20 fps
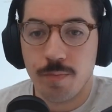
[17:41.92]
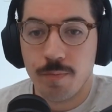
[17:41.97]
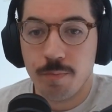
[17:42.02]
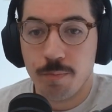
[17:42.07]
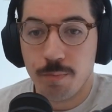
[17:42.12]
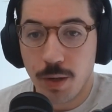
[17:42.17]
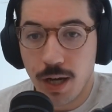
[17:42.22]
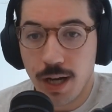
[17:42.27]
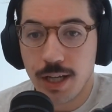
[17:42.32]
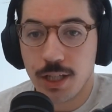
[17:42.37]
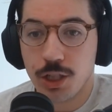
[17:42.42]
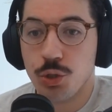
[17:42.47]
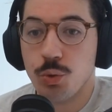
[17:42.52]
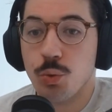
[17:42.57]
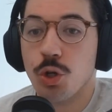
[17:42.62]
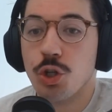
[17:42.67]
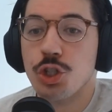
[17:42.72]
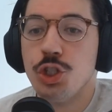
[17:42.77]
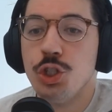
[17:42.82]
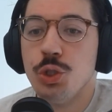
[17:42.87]
But you
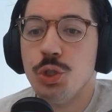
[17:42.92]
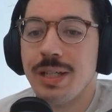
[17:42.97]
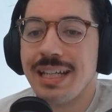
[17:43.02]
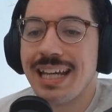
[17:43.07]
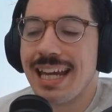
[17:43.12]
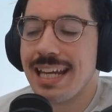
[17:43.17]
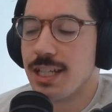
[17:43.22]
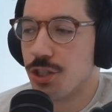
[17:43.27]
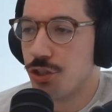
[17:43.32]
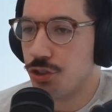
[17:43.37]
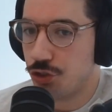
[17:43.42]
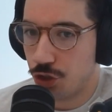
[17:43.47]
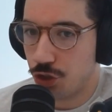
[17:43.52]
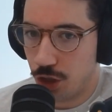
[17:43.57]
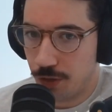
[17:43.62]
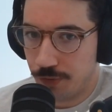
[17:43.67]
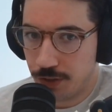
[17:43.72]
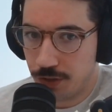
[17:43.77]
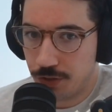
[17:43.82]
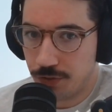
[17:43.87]
are doing a
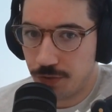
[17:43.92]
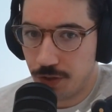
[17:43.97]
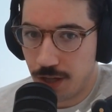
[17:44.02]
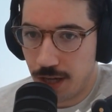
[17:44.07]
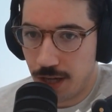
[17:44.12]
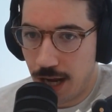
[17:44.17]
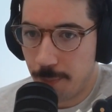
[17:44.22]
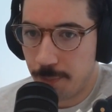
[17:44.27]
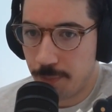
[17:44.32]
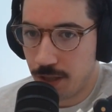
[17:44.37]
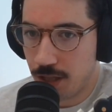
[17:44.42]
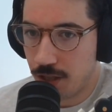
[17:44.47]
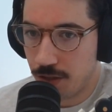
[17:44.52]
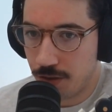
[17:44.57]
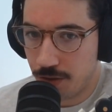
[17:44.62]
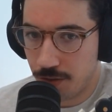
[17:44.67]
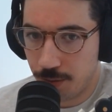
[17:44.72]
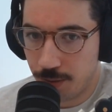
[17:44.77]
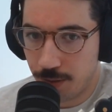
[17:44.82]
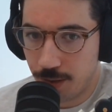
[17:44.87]
disservice for not being
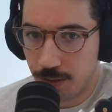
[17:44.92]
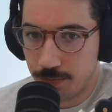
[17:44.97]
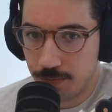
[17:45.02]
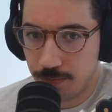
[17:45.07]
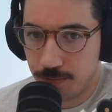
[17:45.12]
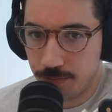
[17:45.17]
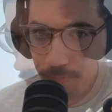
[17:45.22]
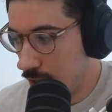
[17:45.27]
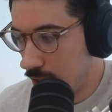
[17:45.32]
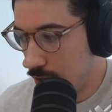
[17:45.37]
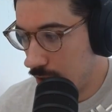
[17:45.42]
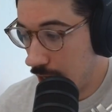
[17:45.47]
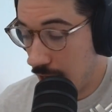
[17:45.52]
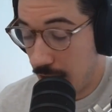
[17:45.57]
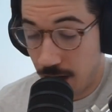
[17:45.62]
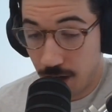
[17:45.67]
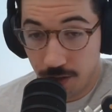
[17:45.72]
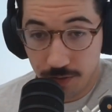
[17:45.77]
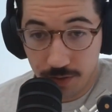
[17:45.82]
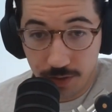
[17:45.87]
thorough.
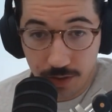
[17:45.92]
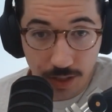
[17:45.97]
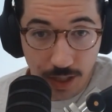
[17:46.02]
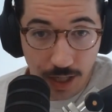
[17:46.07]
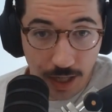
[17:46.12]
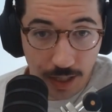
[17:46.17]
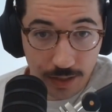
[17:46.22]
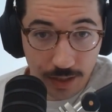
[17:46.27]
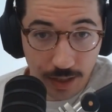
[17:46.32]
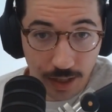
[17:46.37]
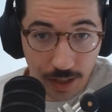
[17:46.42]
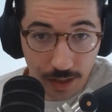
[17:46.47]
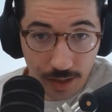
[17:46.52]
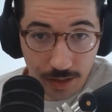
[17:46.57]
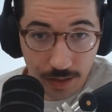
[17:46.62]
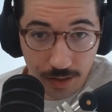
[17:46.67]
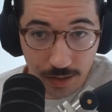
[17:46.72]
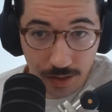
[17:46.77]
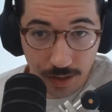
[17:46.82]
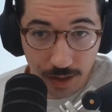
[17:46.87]
I don't know if this is a hot
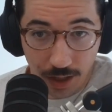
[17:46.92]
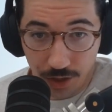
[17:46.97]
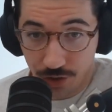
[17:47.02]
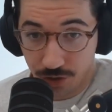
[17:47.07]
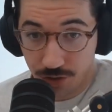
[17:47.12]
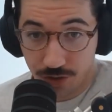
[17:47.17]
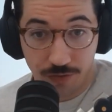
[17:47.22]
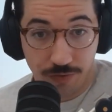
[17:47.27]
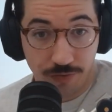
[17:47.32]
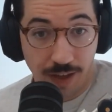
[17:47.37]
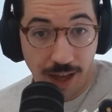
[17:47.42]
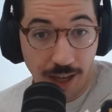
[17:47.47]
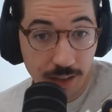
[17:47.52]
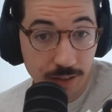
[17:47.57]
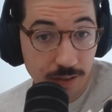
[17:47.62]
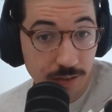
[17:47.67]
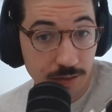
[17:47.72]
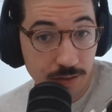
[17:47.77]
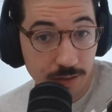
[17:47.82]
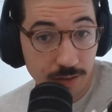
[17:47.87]
take. It's just the
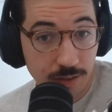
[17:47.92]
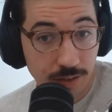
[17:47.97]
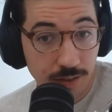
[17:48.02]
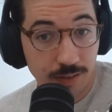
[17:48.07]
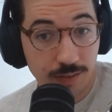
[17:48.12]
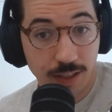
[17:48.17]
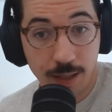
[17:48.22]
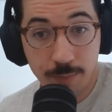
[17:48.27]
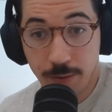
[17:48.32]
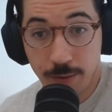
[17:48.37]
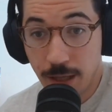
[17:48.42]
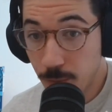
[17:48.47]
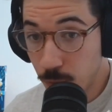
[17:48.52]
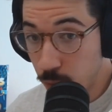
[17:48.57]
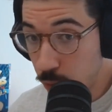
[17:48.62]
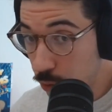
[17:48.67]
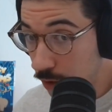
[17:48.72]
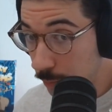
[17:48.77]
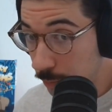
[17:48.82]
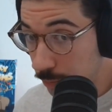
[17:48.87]
facts. The same
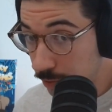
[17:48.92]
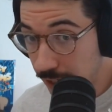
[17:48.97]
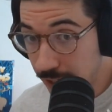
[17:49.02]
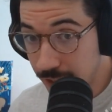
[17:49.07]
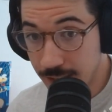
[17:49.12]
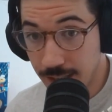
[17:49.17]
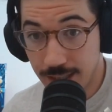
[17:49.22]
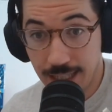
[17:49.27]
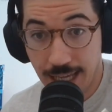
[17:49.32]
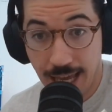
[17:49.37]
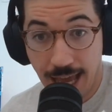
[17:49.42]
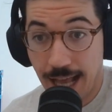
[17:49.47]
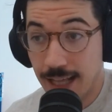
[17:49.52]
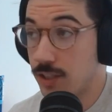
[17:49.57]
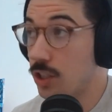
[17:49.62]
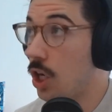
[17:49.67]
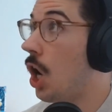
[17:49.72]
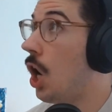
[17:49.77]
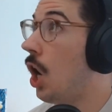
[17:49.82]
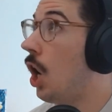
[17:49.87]
people who complain that the
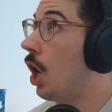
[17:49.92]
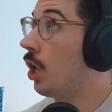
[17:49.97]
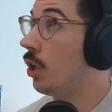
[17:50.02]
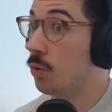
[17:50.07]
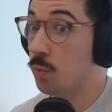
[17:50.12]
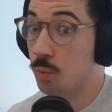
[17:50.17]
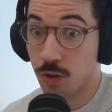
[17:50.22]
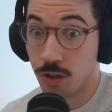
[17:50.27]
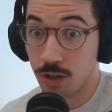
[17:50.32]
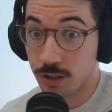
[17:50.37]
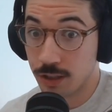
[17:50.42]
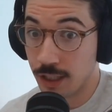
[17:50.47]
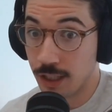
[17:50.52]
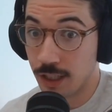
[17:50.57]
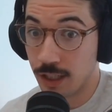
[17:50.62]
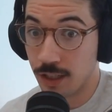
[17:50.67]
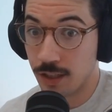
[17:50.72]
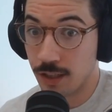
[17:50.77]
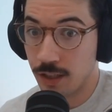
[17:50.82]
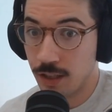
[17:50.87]
ads aren't
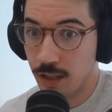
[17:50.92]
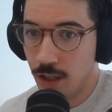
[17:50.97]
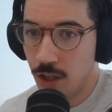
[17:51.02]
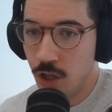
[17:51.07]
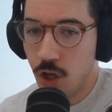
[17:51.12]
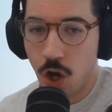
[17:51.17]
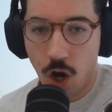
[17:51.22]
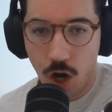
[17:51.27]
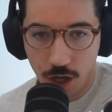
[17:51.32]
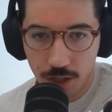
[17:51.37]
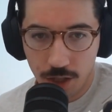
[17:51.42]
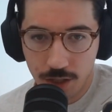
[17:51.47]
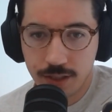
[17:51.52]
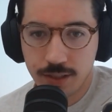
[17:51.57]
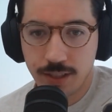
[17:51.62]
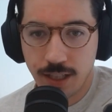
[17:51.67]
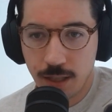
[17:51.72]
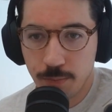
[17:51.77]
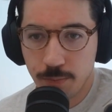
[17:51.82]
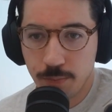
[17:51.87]
working are the
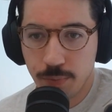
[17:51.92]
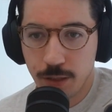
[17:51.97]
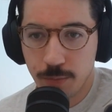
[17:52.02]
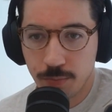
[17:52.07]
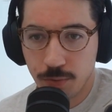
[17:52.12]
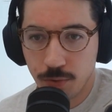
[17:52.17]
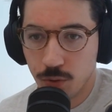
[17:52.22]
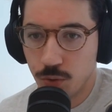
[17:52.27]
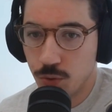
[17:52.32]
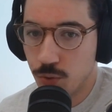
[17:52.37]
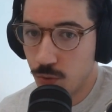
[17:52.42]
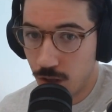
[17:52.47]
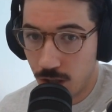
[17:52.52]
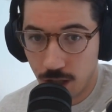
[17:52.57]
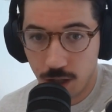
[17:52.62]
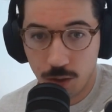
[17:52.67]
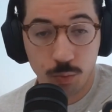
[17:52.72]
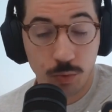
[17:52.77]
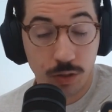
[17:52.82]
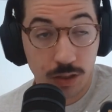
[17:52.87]
same people who
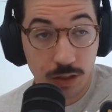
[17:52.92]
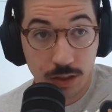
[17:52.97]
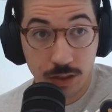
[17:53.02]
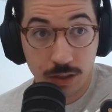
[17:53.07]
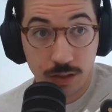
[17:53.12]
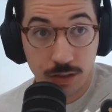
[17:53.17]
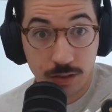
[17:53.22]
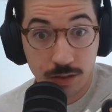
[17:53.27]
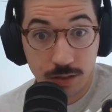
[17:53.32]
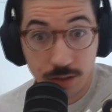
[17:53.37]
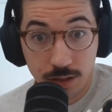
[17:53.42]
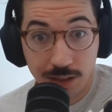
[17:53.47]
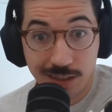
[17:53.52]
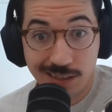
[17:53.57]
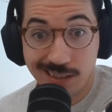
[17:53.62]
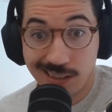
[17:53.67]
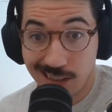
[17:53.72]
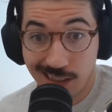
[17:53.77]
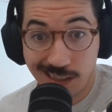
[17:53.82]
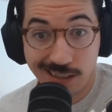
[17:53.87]
aren't willing
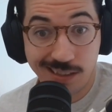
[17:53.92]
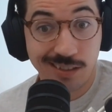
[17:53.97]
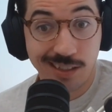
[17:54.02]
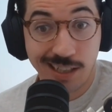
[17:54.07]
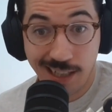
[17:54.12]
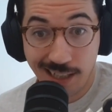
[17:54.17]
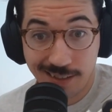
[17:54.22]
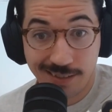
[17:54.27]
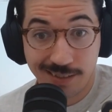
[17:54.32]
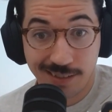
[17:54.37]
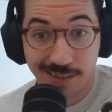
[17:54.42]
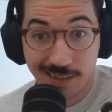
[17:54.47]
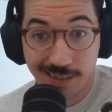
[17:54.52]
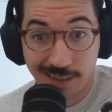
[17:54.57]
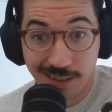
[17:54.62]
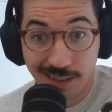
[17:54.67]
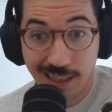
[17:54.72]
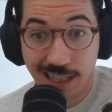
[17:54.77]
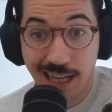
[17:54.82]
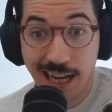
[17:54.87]
to get their hands
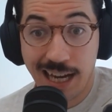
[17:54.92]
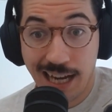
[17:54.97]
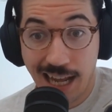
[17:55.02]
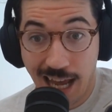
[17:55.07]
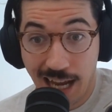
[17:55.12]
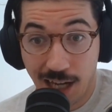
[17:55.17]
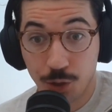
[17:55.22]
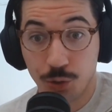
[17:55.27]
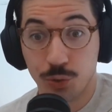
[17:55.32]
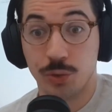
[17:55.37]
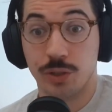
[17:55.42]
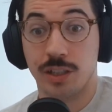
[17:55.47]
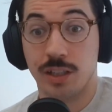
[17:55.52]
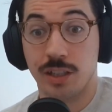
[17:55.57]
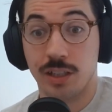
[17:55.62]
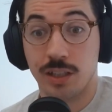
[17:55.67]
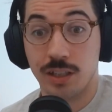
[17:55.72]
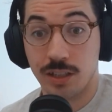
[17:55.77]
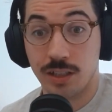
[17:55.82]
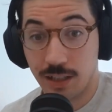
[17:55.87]
dirty and actually
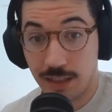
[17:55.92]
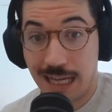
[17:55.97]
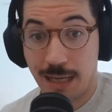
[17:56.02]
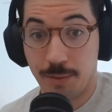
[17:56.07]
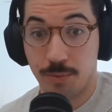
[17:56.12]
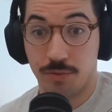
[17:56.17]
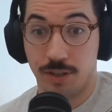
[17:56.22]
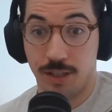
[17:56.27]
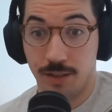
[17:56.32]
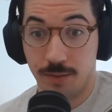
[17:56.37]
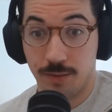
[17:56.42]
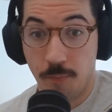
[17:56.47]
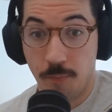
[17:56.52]
collaborate.